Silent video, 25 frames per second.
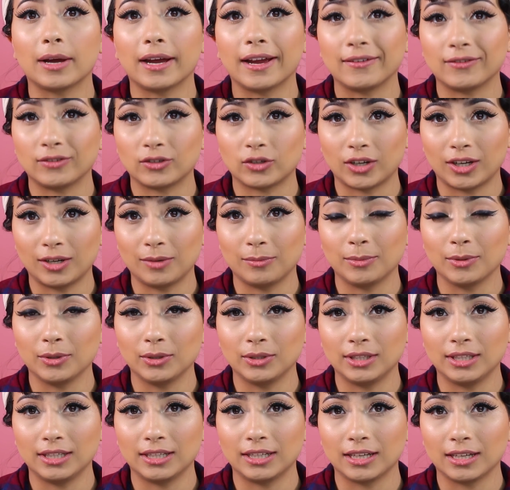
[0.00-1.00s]
I've tried
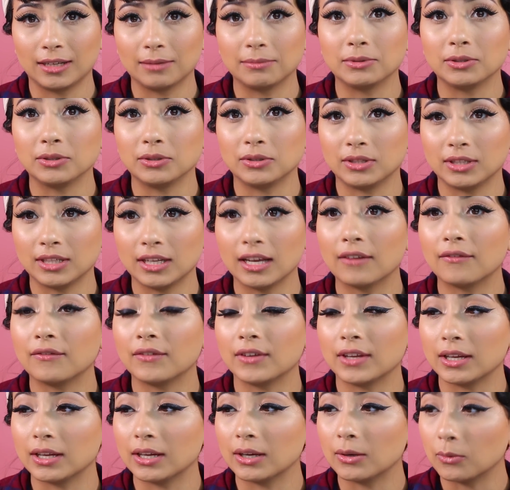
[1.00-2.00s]
building it up to see if
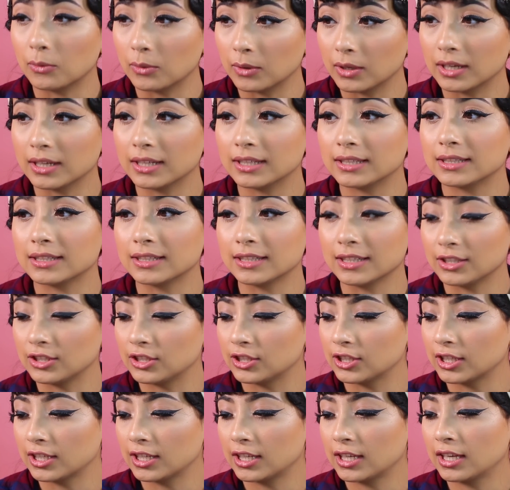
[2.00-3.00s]
it was
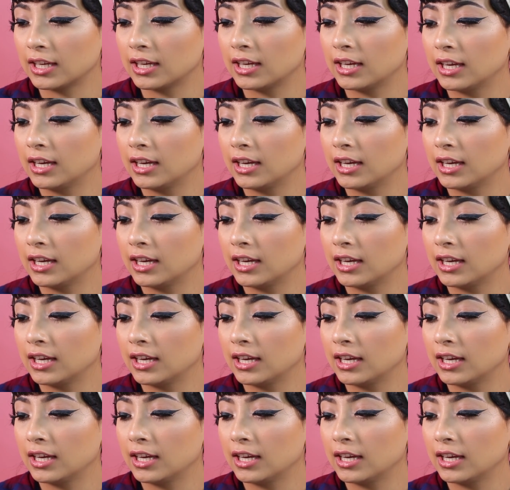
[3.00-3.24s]
legit